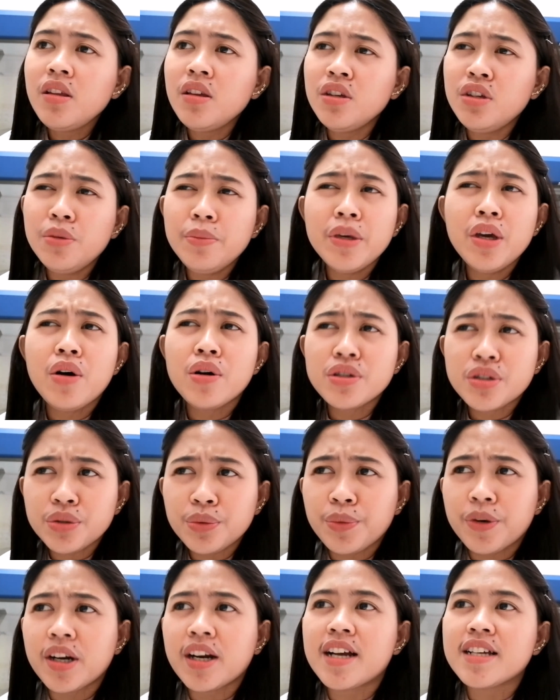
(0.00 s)
You may also
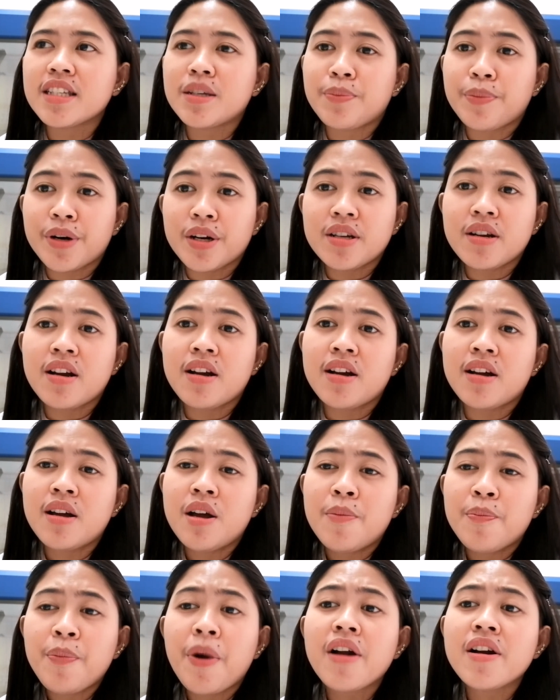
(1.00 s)
work as a
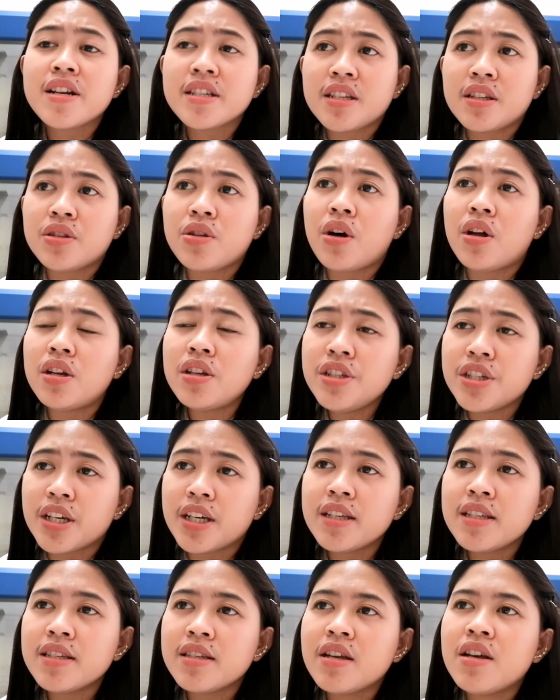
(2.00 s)

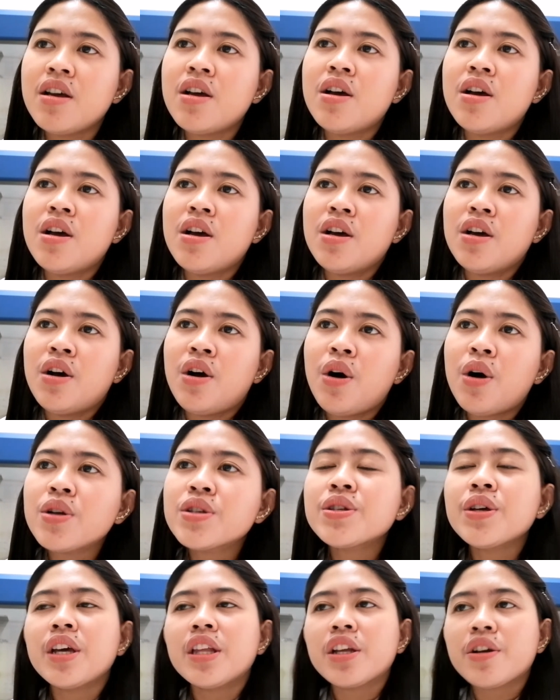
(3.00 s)
parasitologist.
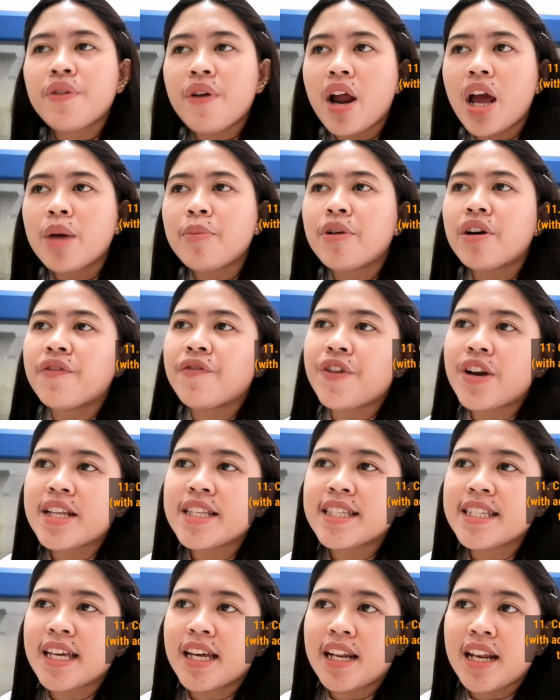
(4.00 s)
Also in crime or
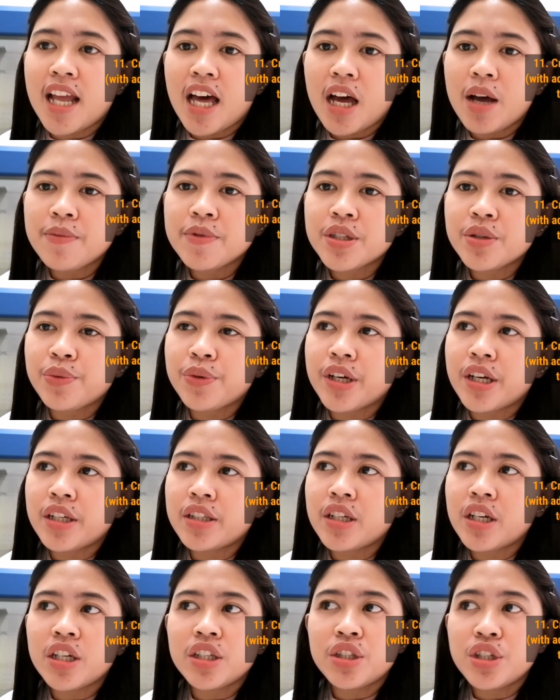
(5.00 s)
forensic labs
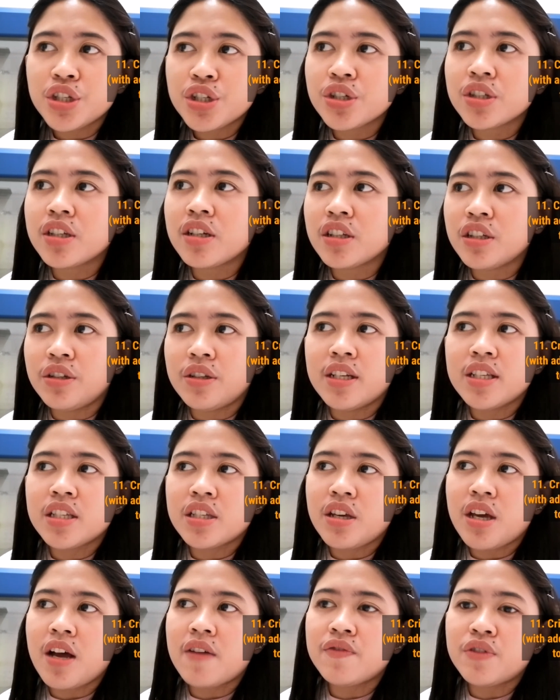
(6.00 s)
with additional units
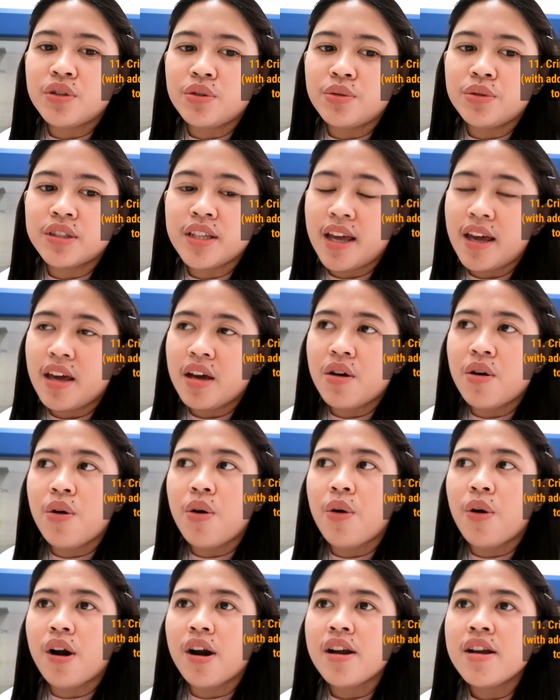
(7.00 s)
you have to take
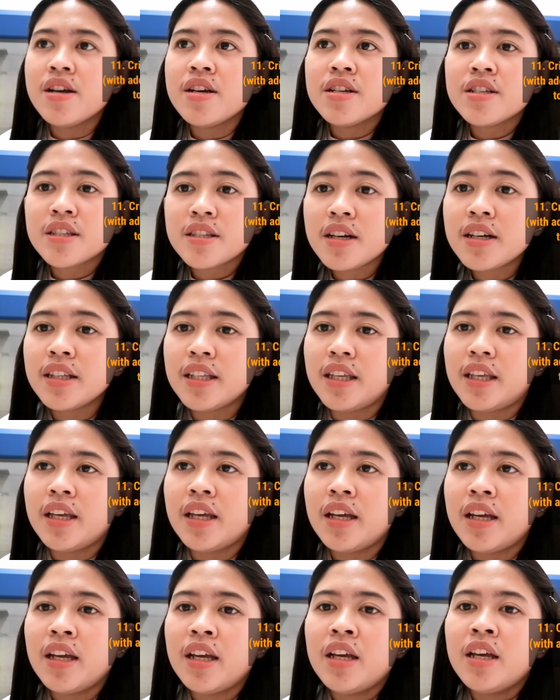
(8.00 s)
or study.
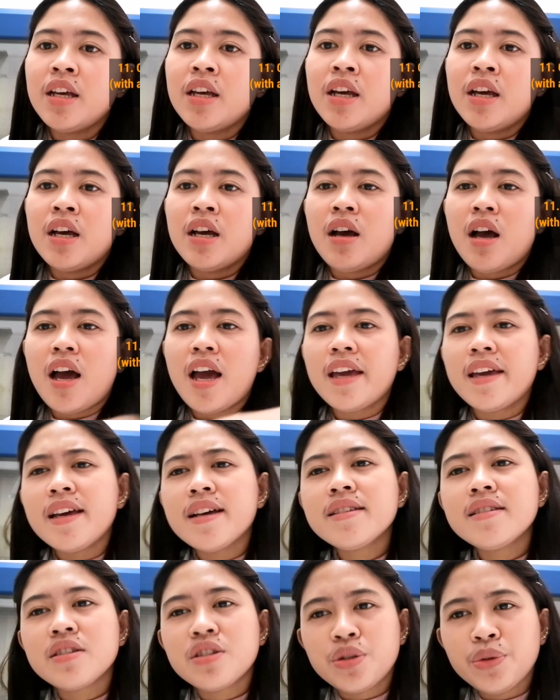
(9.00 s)
I
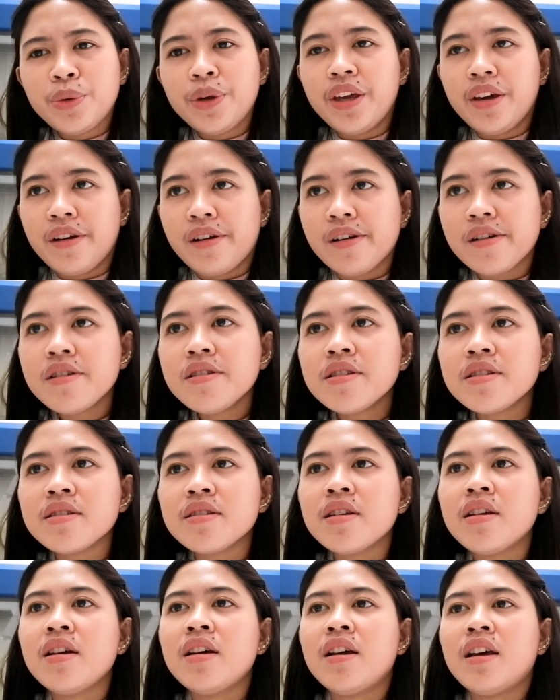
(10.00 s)
guess 2
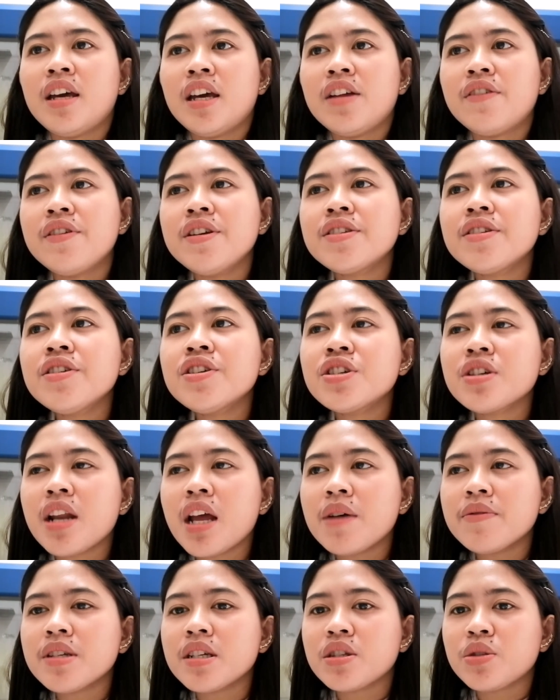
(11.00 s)
years. In research
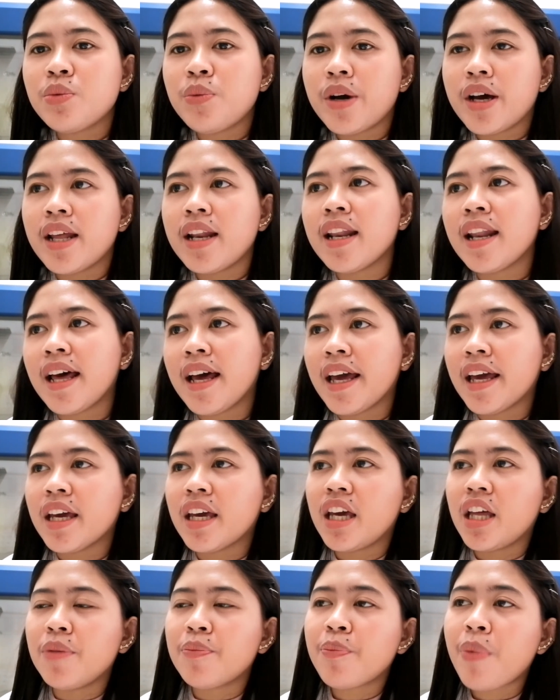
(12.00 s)
labs as well, like
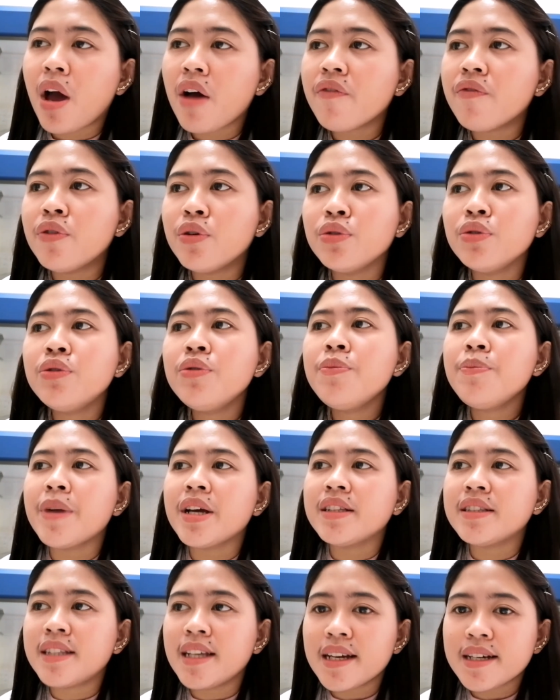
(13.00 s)
in PAVRU,
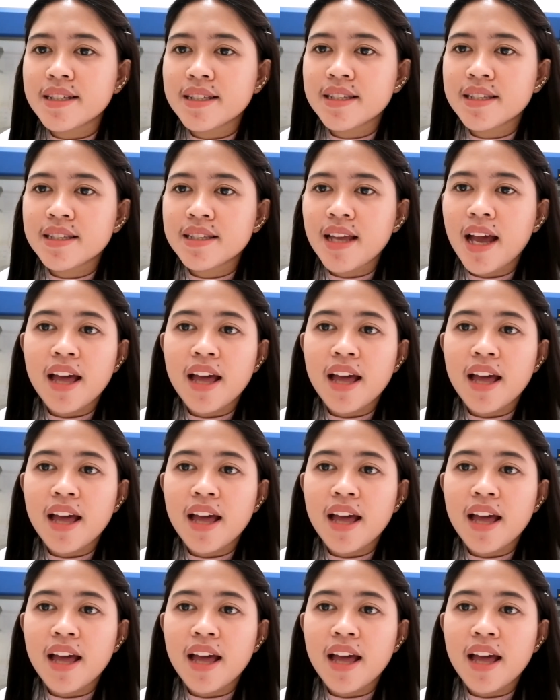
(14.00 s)
medtechs